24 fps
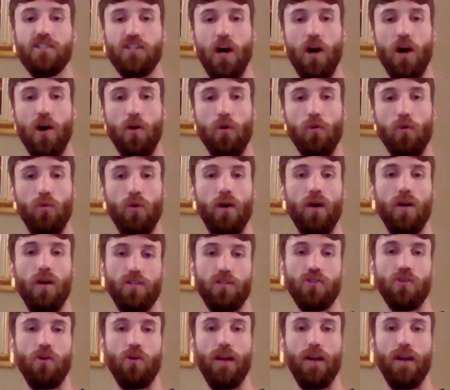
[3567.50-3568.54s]
So
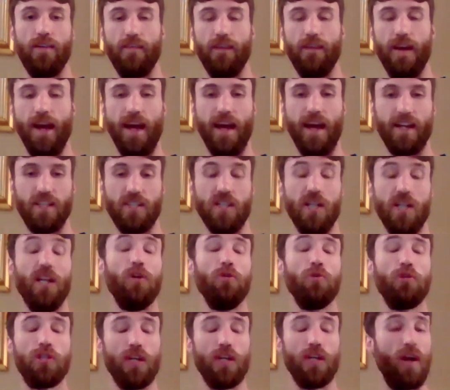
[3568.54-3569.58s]
a sort of a
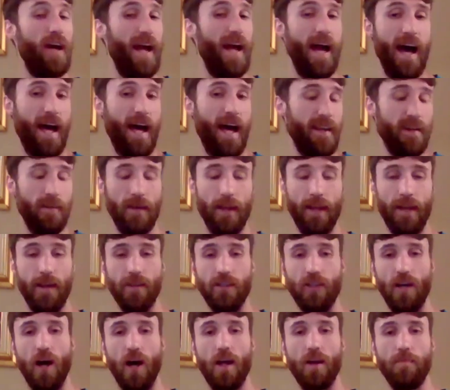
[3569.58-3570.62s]
solution I had and that
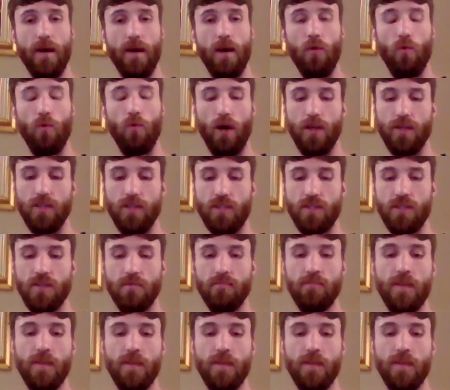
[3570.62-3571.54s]
I thought about was